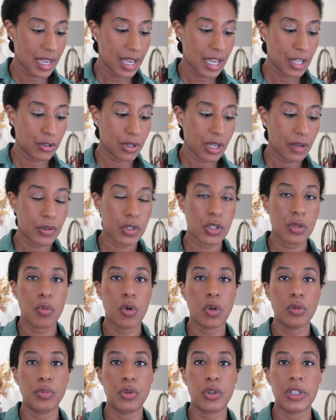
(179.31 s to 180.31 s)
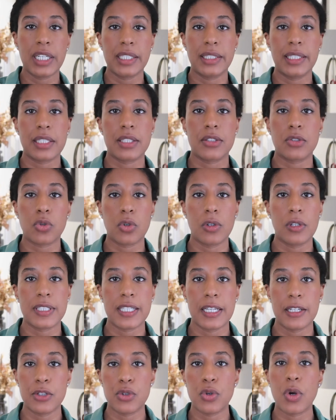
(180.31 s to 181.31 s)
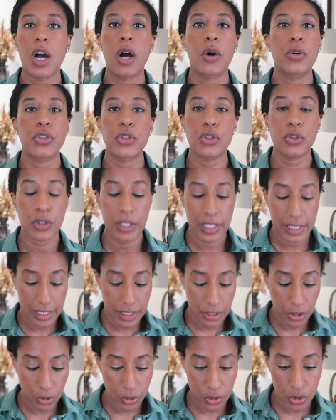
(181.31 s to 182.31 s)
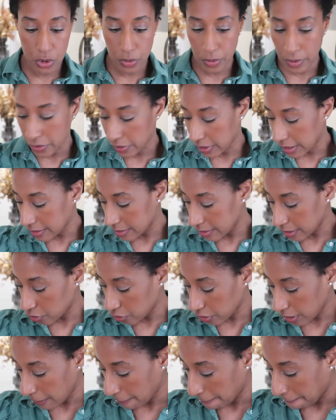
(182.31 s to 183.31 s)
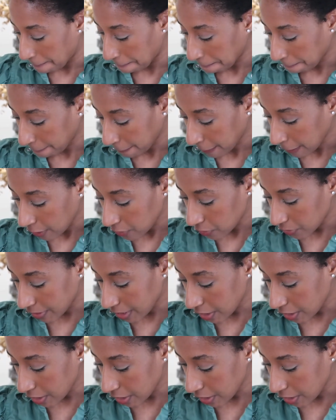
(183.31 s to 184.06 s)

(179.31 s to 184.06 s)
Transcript: And you have a small booklet that tells you how do you clean your jewelry, etc. So